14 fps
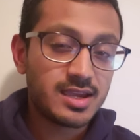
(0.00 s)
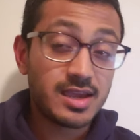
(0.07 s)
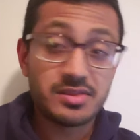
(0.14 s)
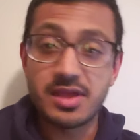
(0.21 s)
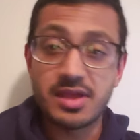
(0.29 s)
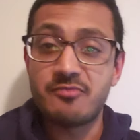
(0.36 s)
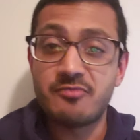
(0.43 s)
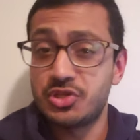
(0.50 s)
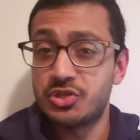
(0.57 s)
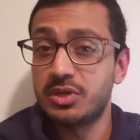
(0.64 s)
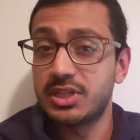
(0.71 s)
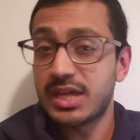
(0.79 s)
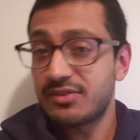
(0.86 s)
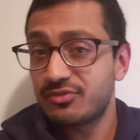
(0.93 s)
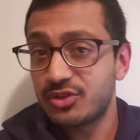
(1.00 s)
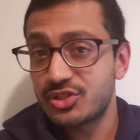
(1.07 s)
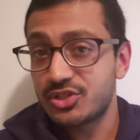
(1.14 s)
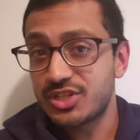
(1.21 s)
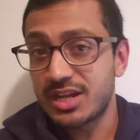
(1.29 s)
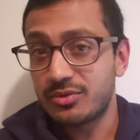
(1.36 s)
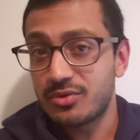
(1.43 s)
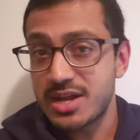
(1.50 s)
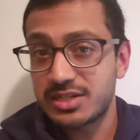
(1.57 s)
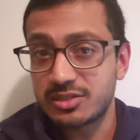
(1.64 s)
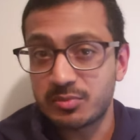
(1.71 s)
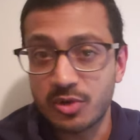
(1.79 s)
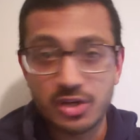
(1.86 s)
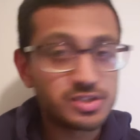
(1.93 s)
and they have been doing that for
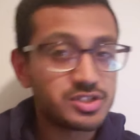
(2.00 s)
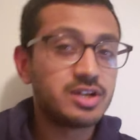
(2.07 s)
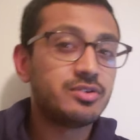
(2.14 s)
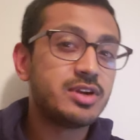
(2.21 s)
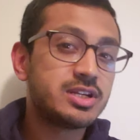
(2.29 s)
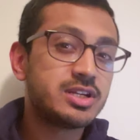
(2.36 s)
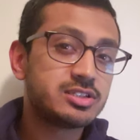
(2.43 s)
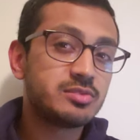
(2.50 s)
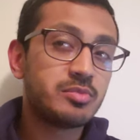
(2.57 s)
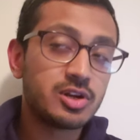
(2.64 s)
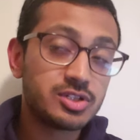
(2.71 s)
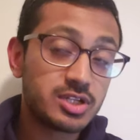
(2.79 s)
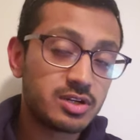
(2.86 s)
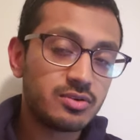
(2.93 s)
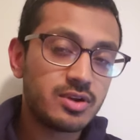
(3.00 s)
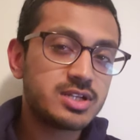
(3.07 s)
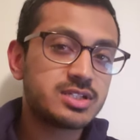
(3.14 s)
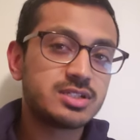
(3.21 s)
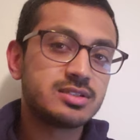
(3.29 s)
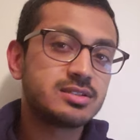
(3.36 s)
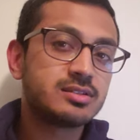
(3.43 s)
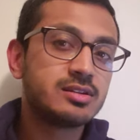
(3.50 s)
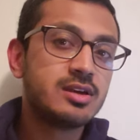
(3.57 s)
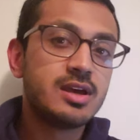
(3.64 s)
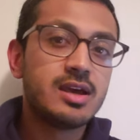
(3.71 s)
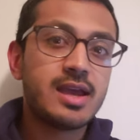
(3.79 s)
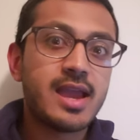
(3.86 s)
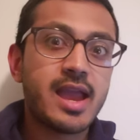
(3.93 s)
generations upon generations upon generations,
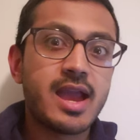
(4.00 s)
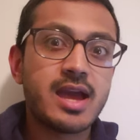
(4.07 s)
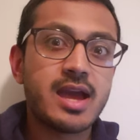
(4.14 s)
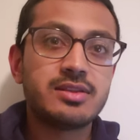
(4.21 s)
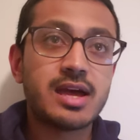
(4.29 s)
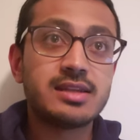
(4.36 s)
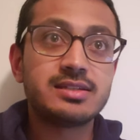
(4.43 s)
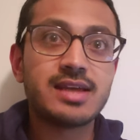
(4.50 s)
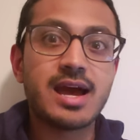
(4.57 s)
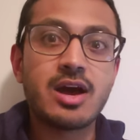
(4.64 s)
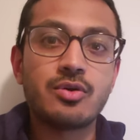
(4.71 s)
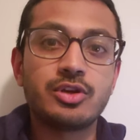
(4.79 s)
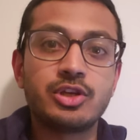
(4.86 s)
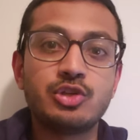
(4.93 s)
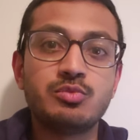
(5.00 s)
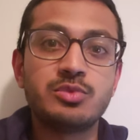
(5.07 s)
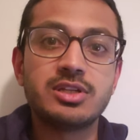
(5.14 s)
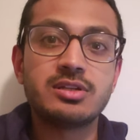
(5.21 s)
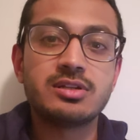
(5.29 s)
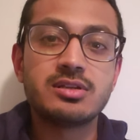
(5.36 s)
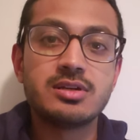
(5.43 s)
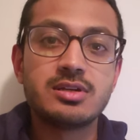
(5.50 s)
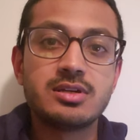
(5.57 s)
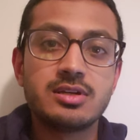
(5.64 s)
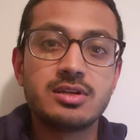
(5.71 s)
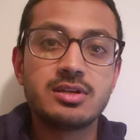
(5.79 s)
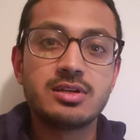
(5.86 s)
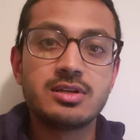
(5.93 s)
and that is how human
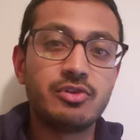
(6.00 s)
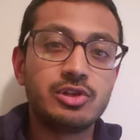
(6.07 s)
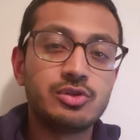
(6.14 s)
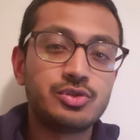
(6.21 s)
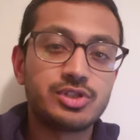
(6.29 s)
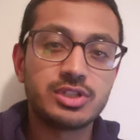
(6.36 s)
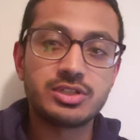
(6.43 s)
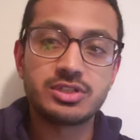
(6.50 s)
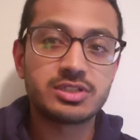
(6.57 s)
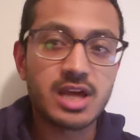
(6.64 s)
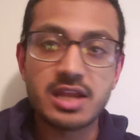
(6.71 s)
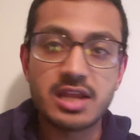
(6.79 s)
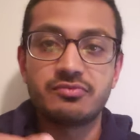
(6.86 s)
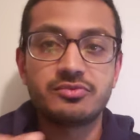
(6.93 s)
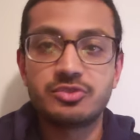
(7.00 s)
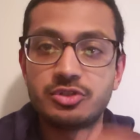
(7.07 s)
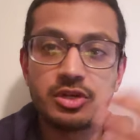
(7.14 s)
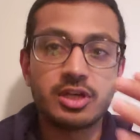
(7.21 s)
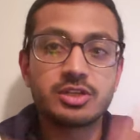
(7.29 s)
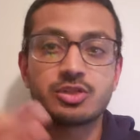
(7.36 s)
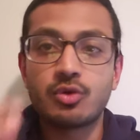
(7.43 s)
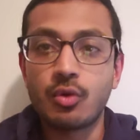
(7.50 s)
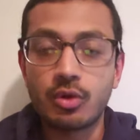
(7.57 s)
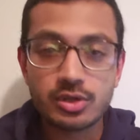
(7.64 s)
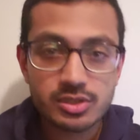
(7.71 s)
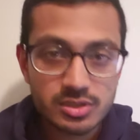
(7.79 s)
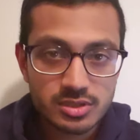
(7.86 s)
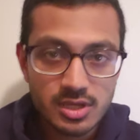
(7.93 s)
evolution just kind of took its
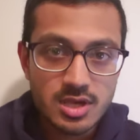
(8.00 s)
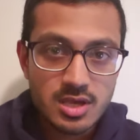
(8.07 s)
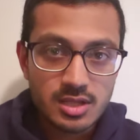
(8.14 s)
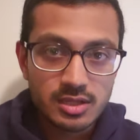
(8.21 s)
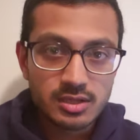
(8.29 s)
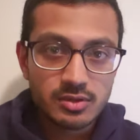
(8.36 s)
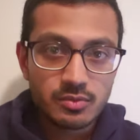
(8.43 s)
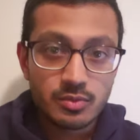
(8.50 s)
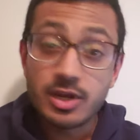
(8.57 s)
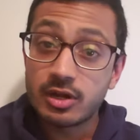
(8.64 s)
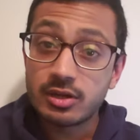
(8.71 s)
course. We